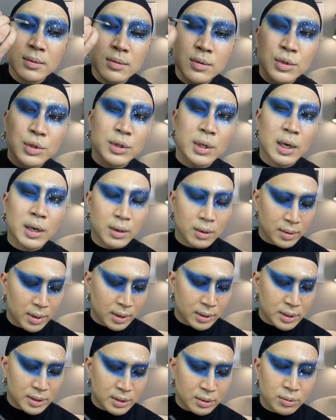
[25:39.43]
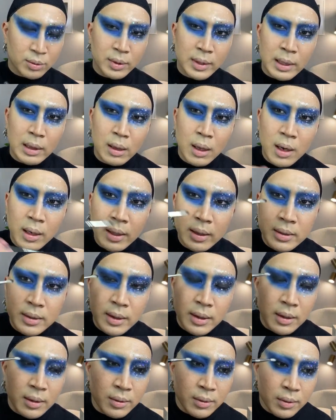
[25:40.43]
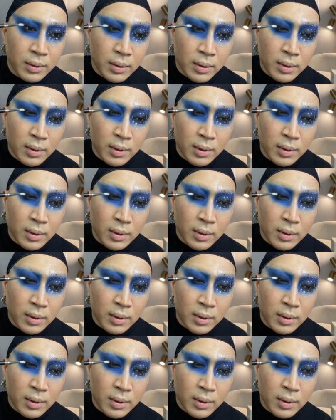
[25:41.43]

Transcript: shadow there just to really lock it down.